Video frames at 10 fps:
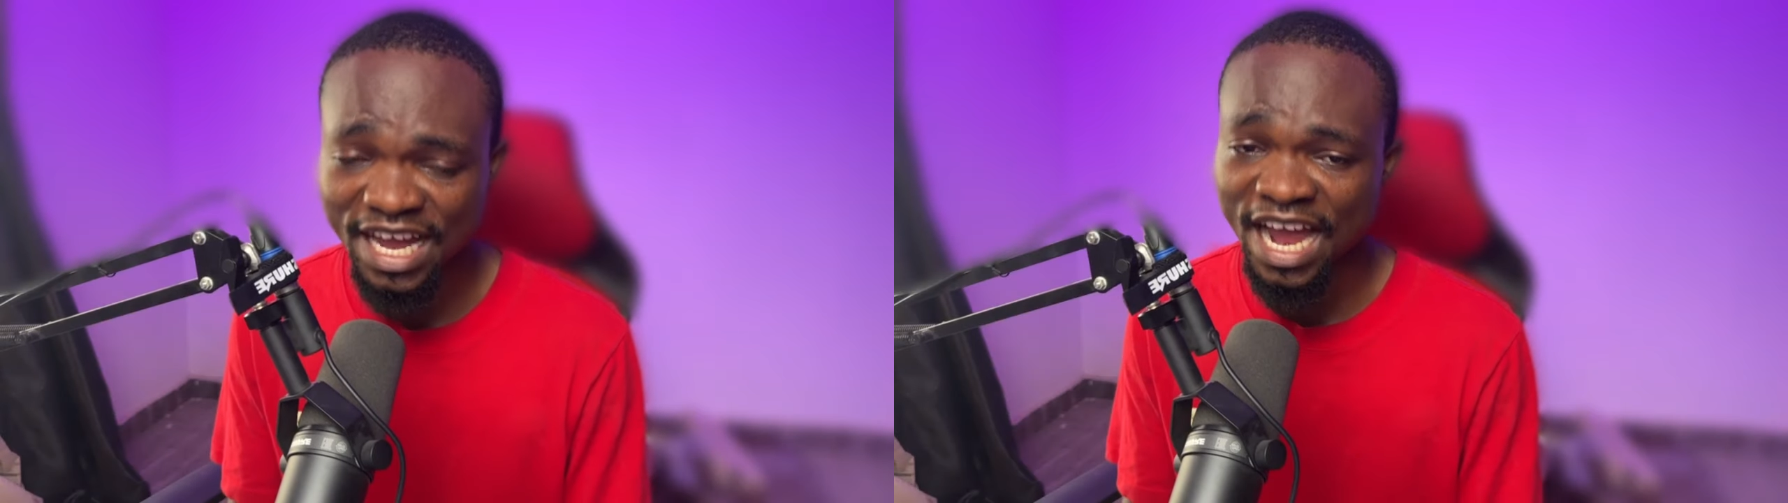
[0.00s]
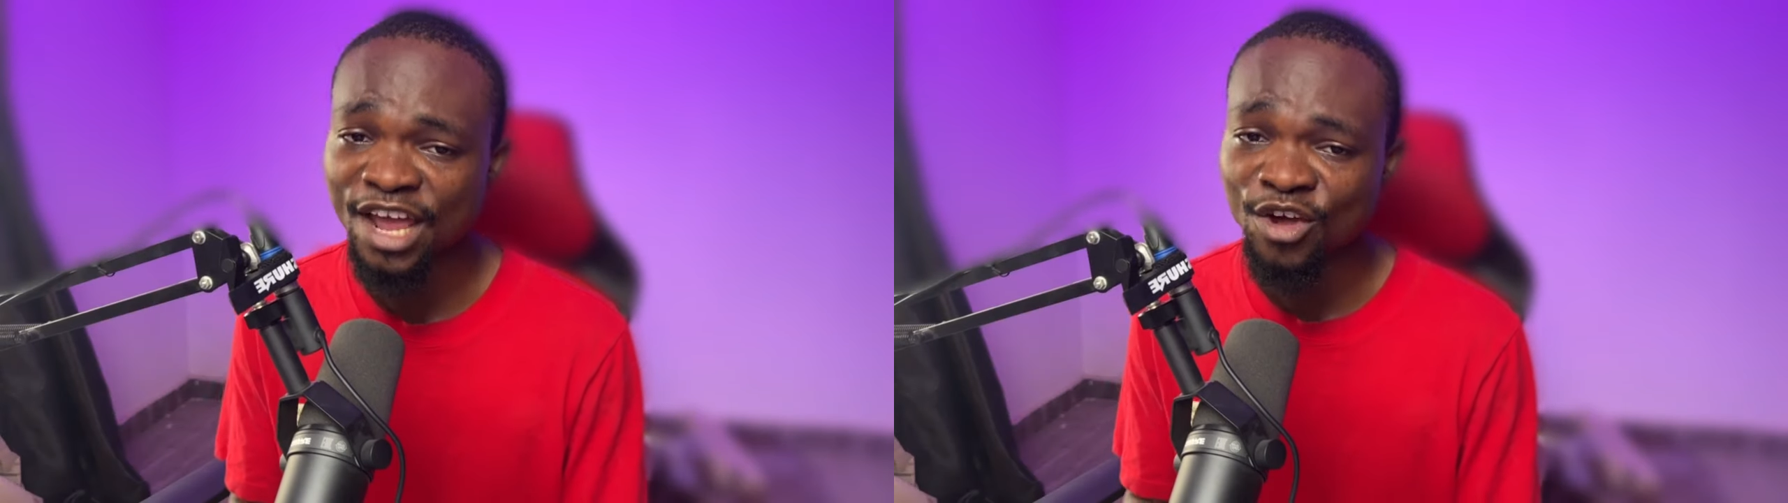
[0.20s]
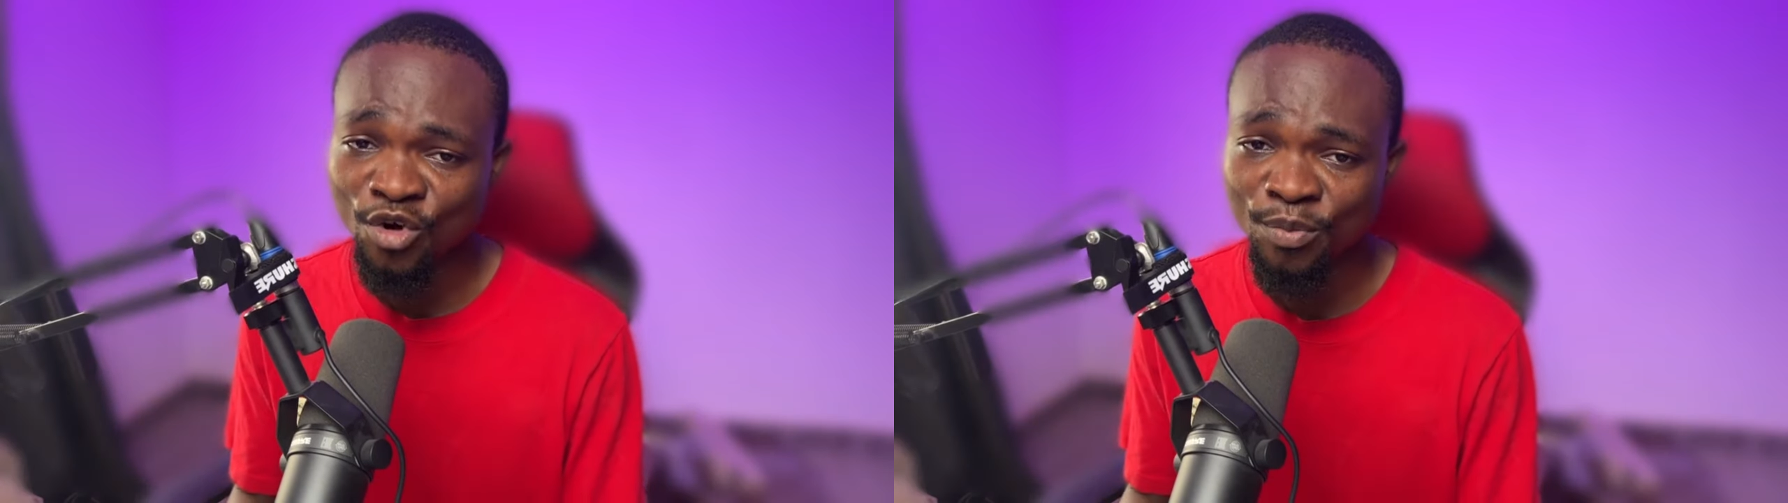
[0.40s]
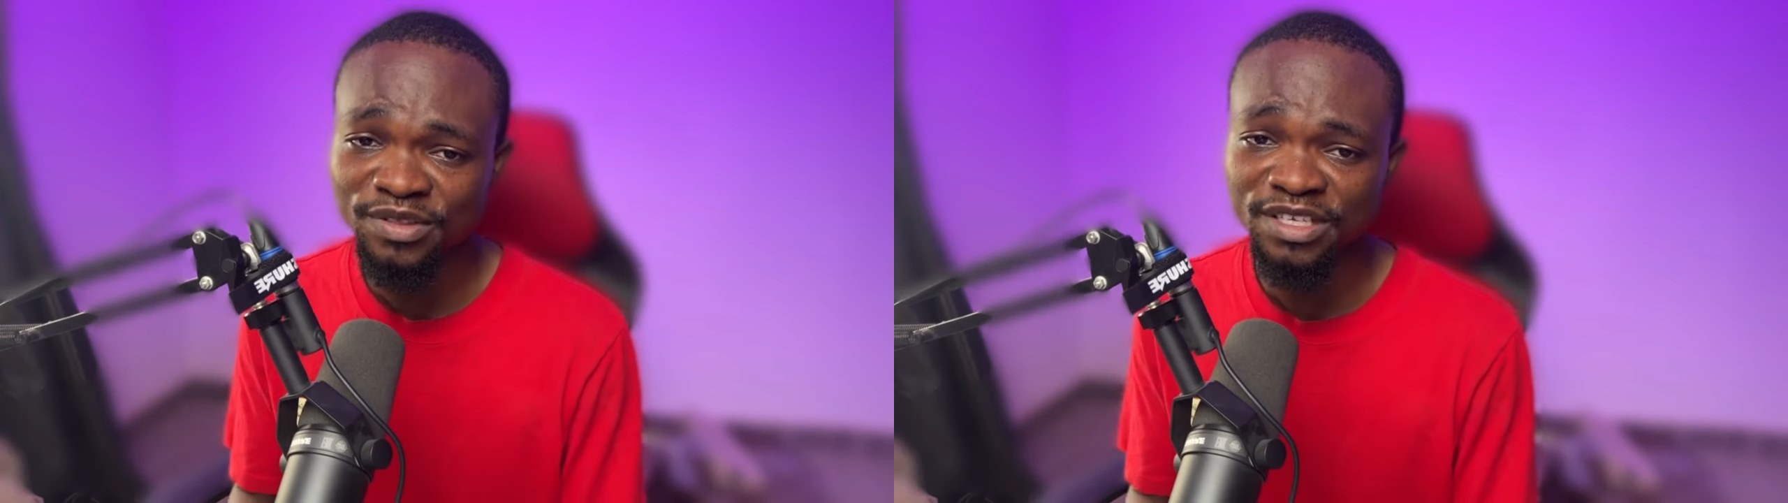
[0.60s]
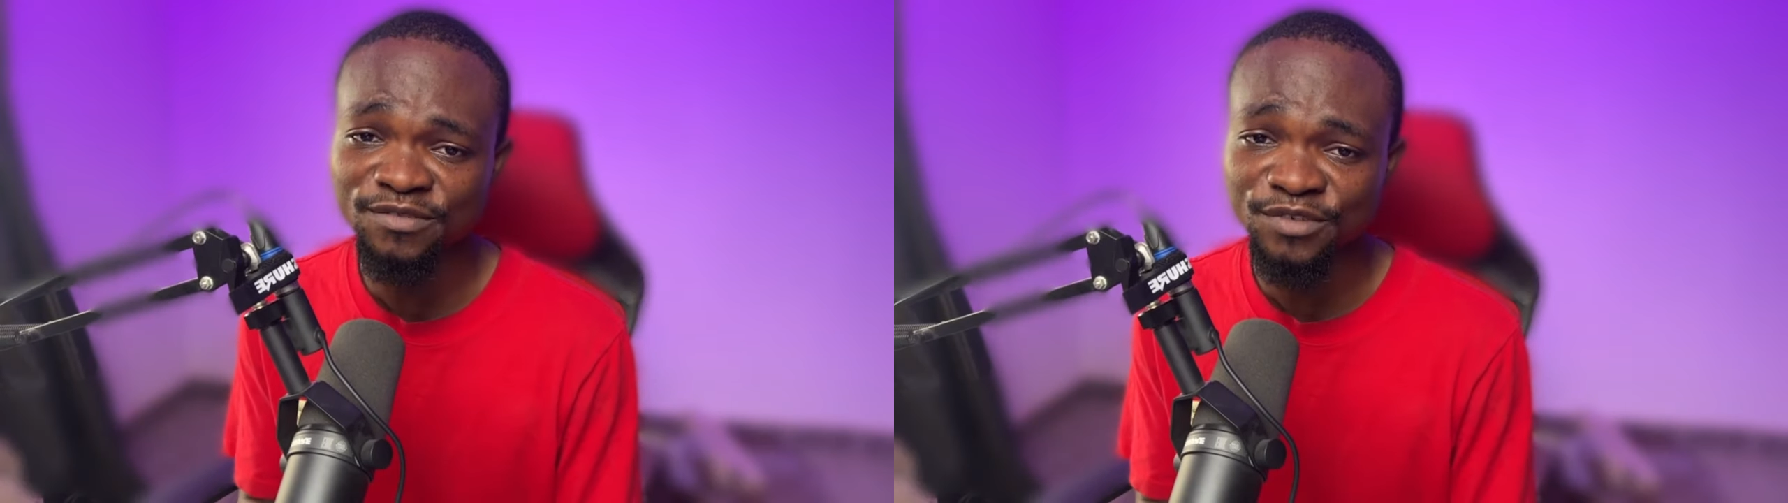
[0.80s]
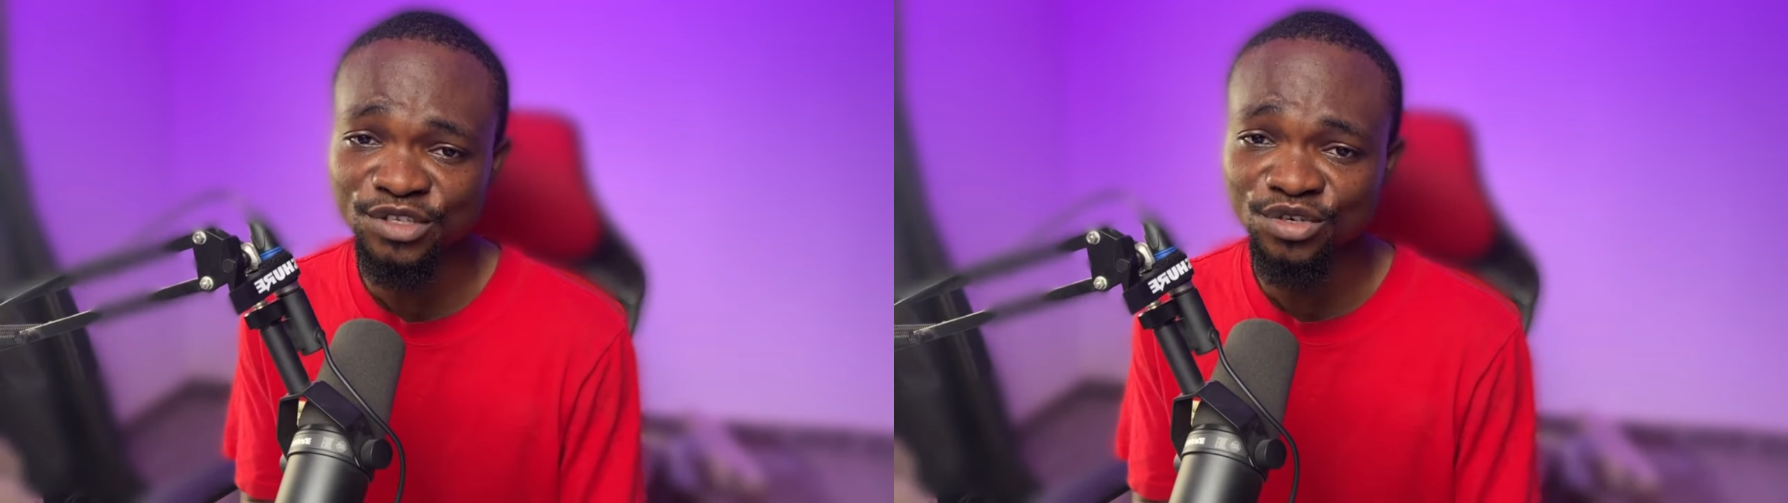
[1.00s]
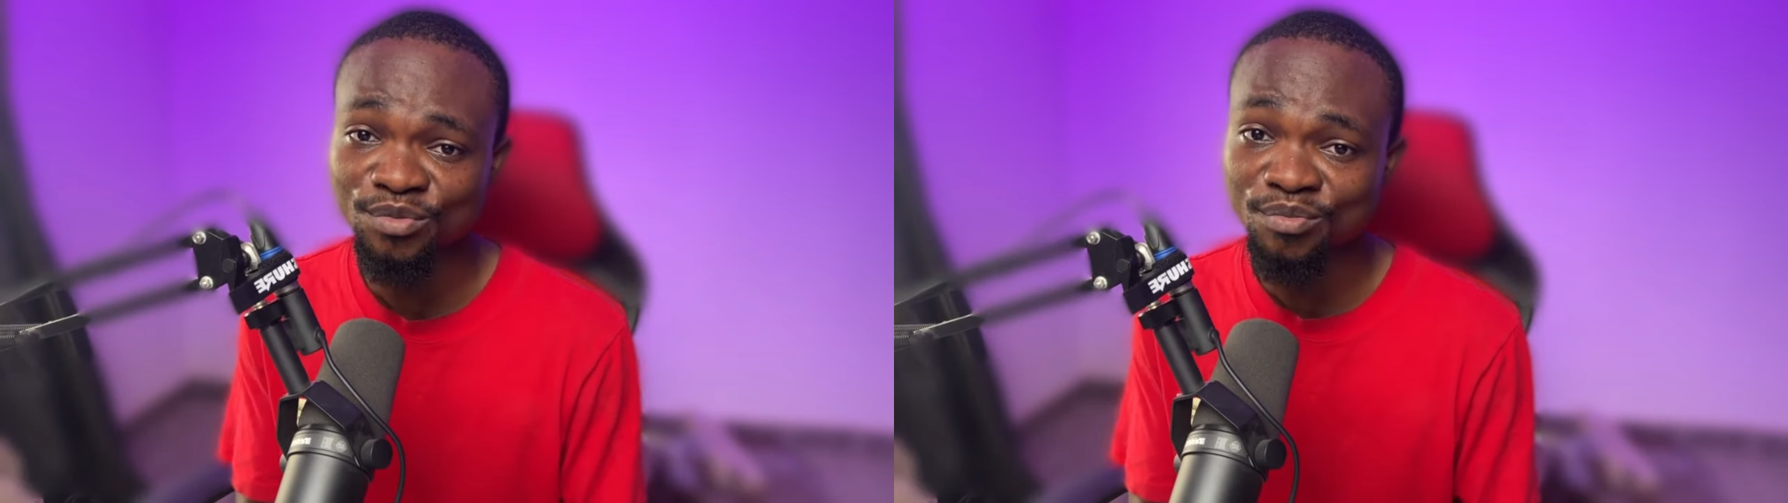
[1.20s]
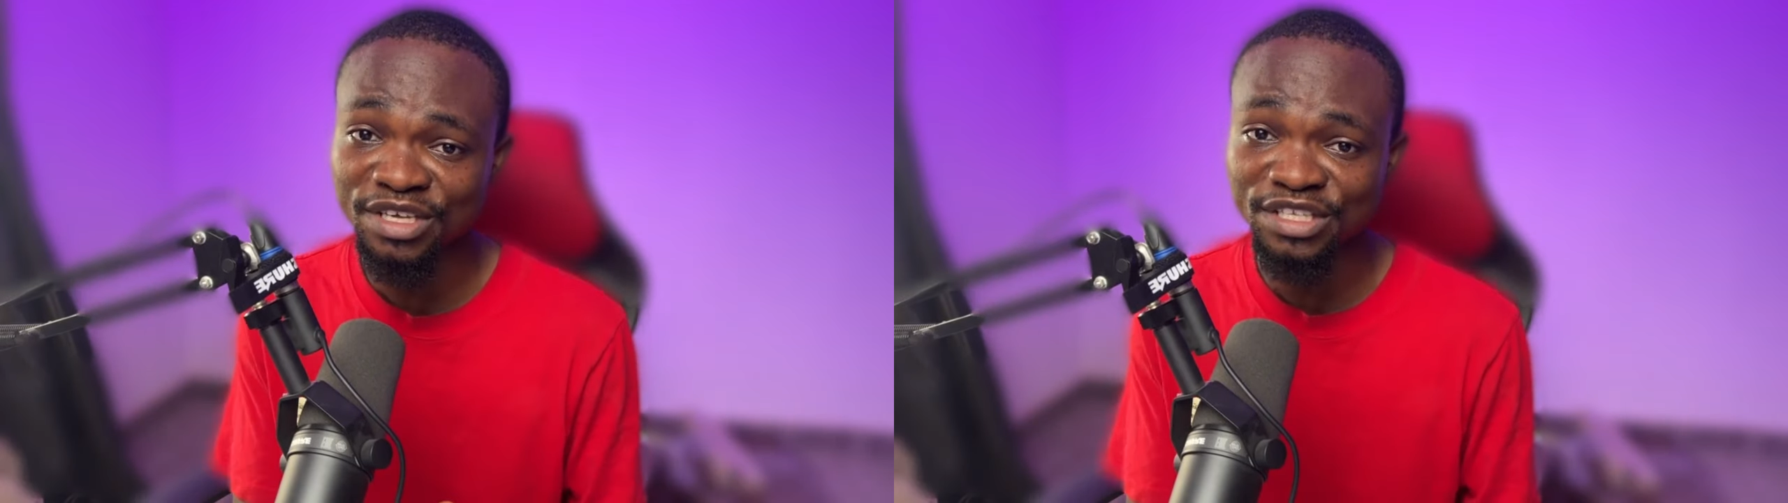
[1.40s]
I hope this video
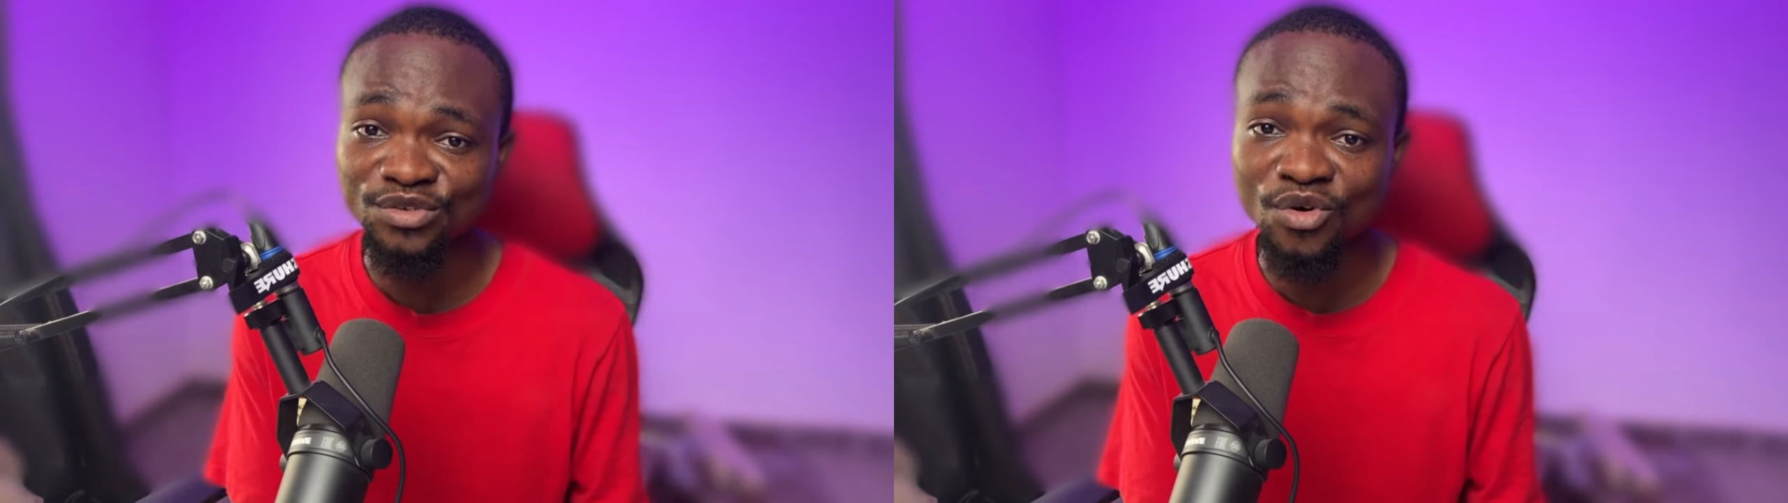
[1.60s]
made you